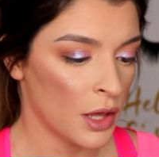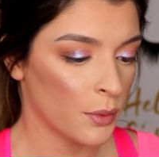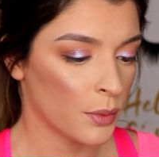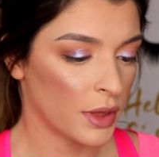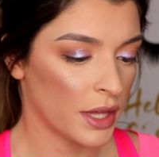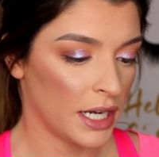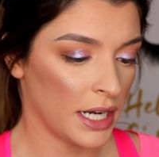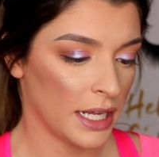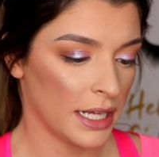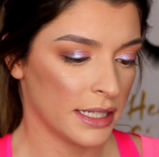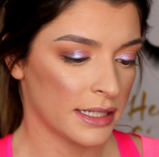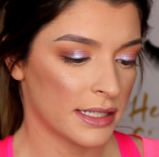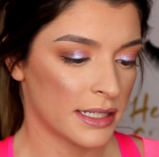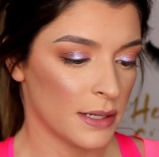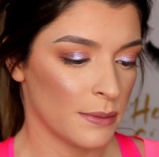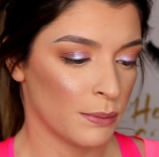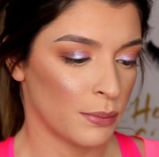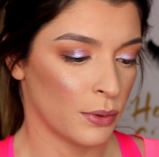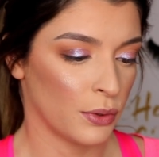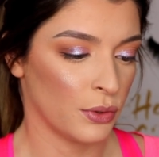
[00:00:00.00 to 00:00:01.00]
With an
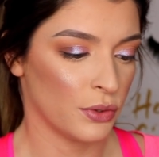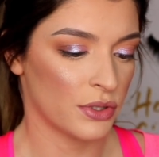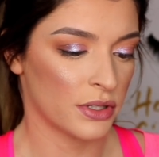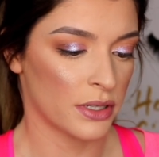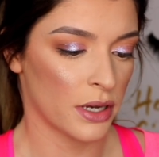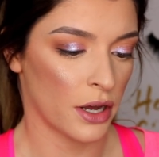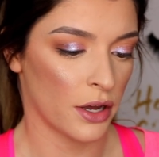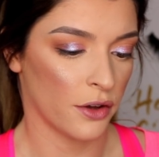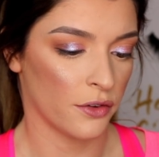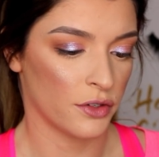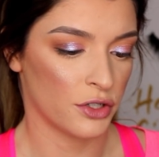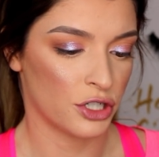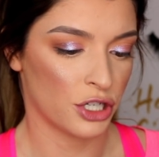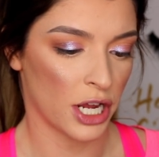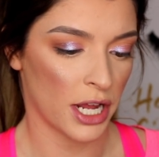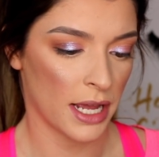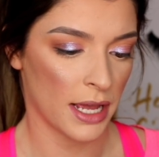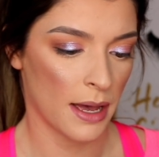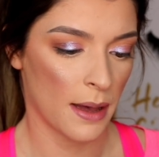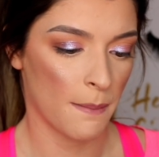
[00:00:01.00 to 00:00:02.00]
instant boost of
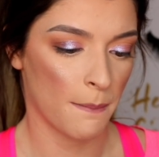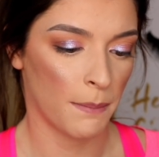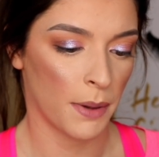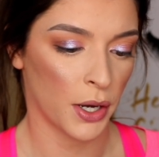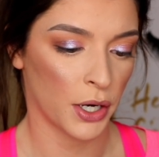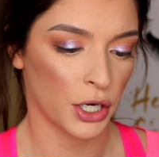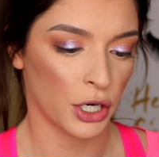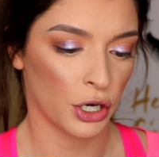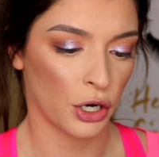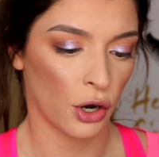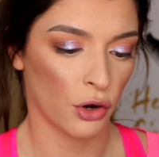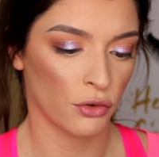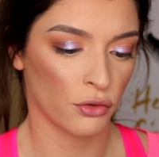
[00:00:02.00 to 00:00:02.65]
shea butter,